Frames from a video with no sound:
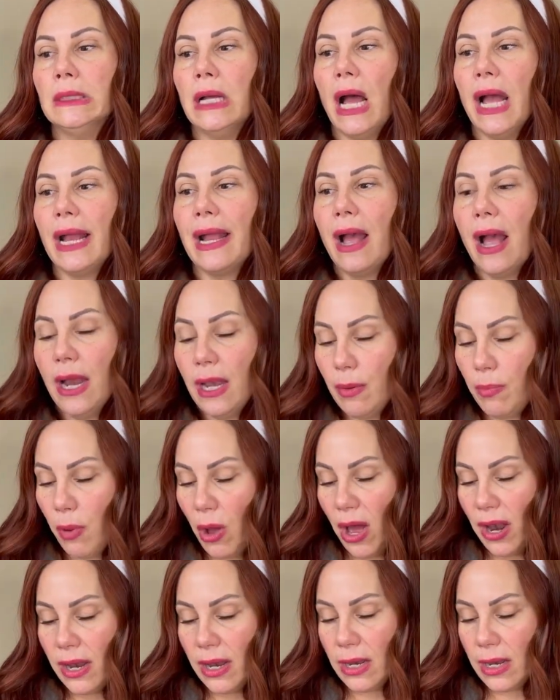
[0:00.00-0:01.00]
I kind of
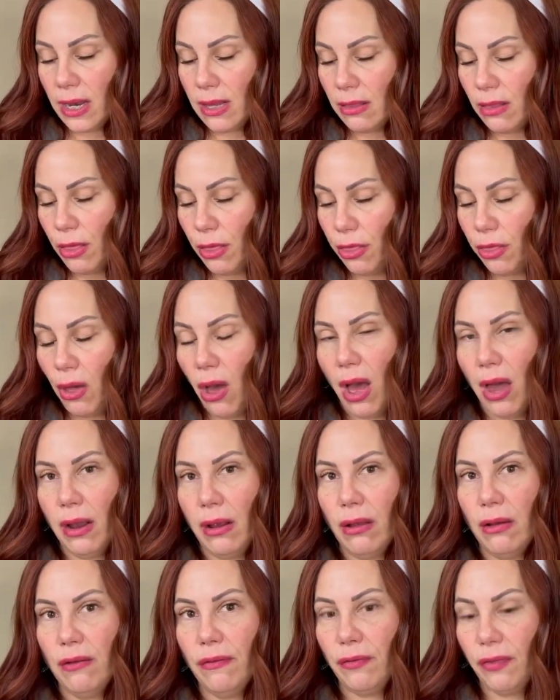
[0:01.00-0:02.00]
bought it in the thought
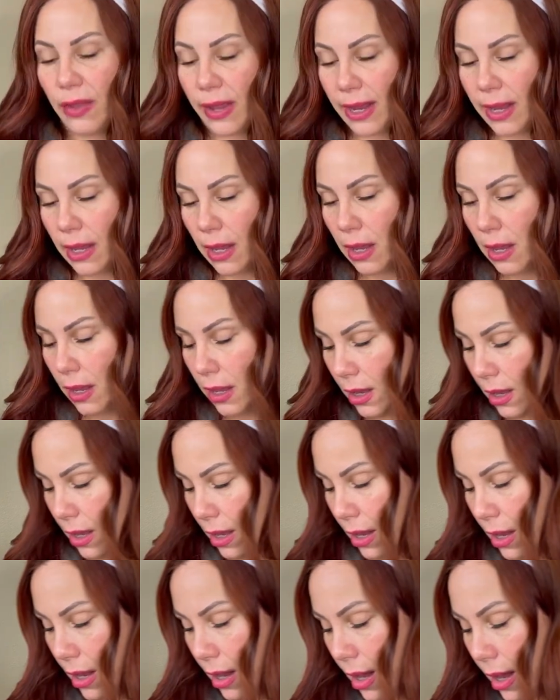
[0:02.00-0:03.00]
of, like,
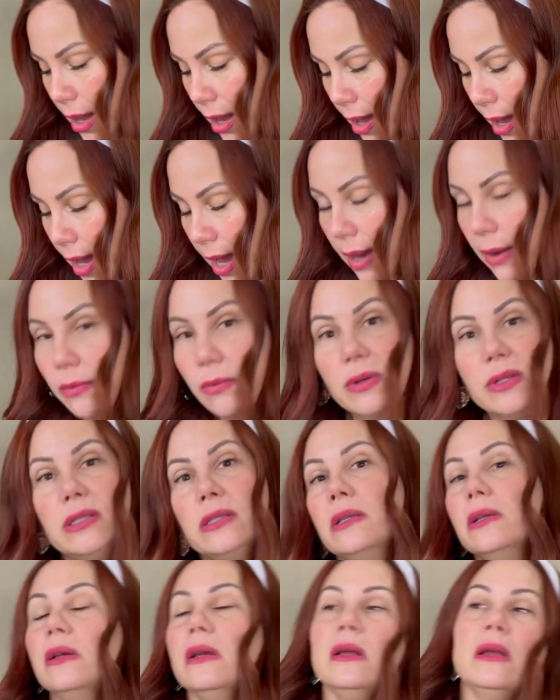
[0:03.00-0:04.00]
I
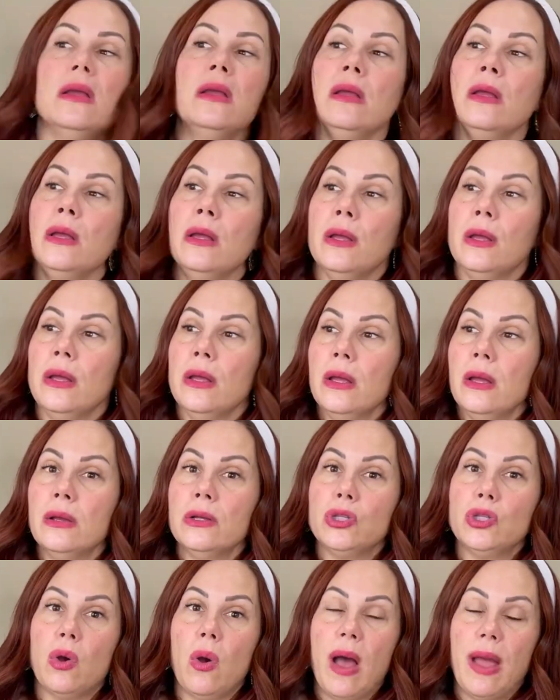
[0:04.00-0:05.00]

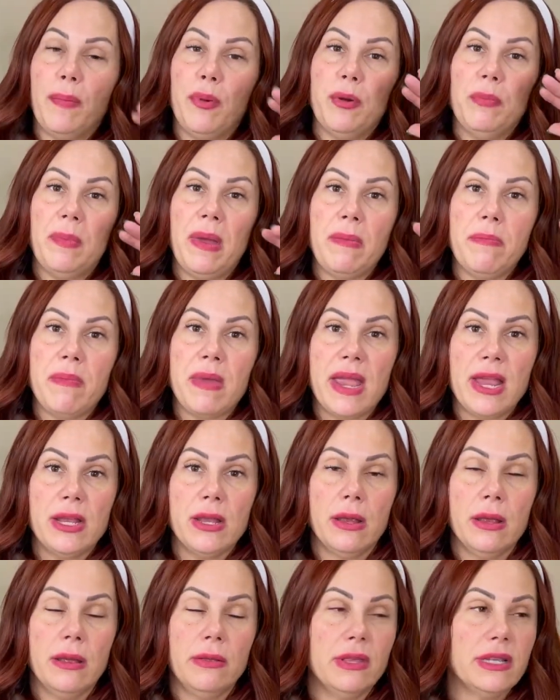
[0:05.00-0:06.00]
put my
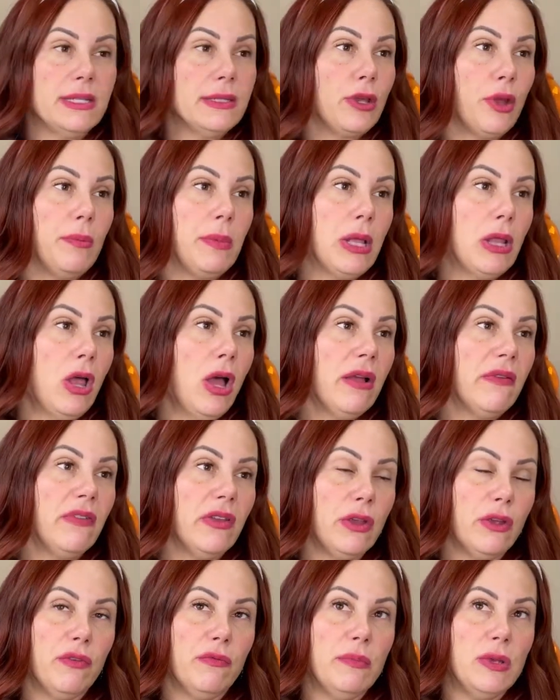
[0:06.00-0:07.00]
mate, this is going to be a long
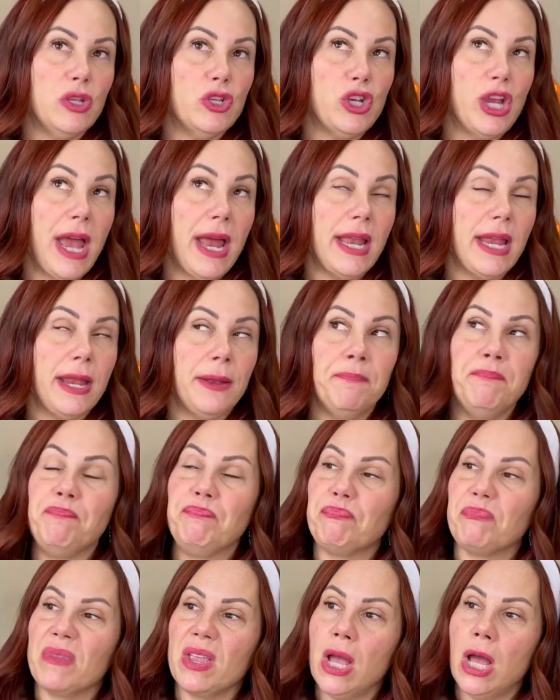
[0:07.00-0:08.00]
video of me chatty,
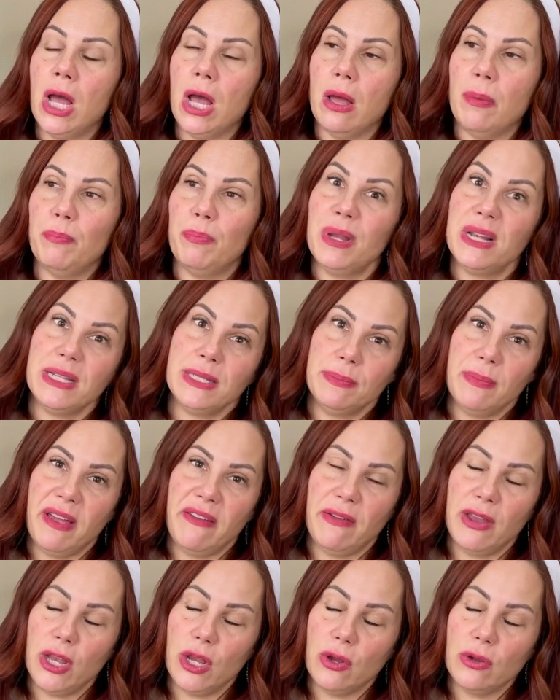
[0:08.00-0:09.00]
but it's my
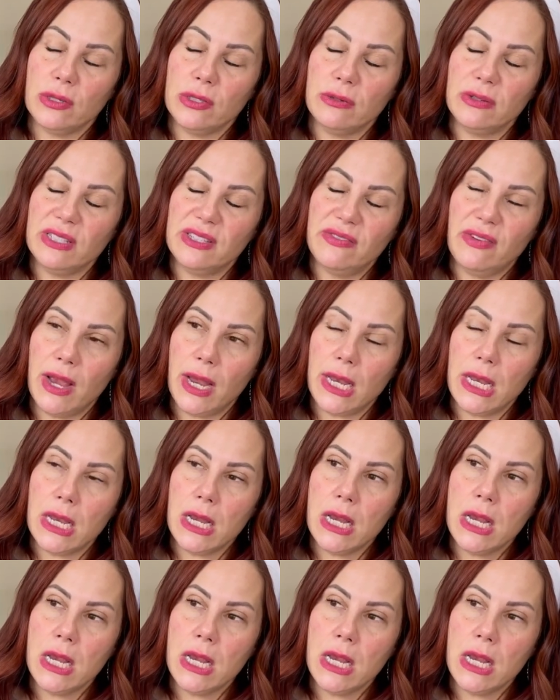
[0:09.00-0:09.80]
video, so it's fine.